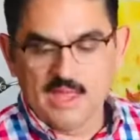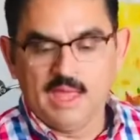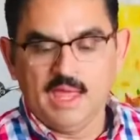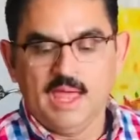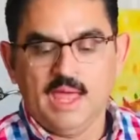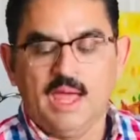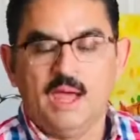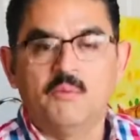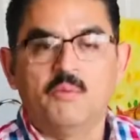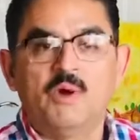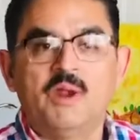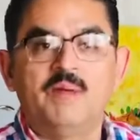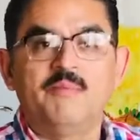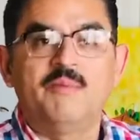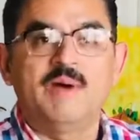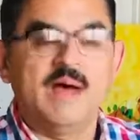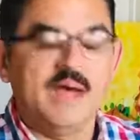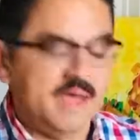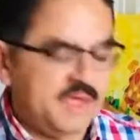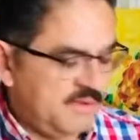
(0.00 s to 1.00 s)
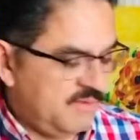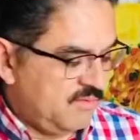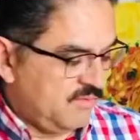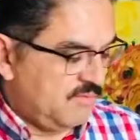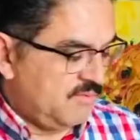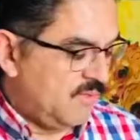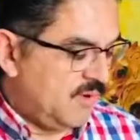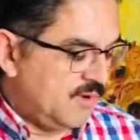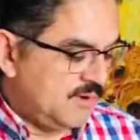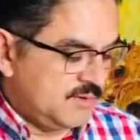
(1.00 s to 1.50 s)
And what am I
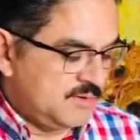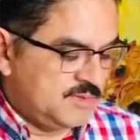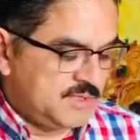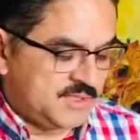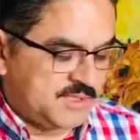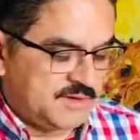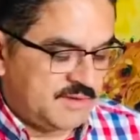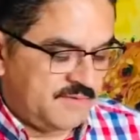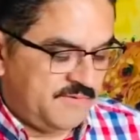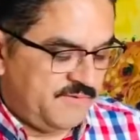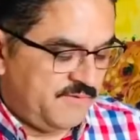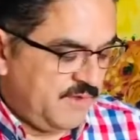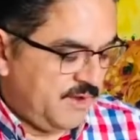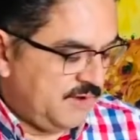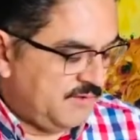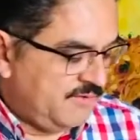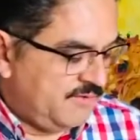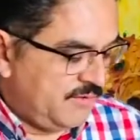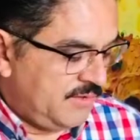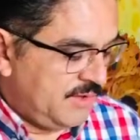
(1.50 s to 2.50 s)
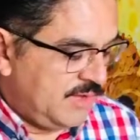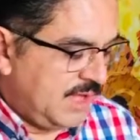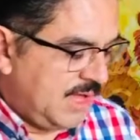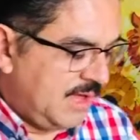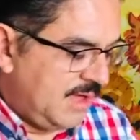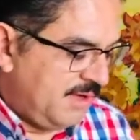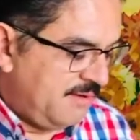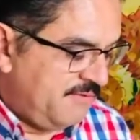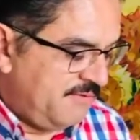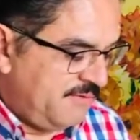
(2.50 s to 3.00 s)
most fearful
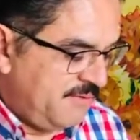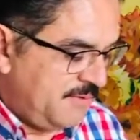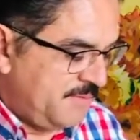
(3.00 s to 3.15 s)
of?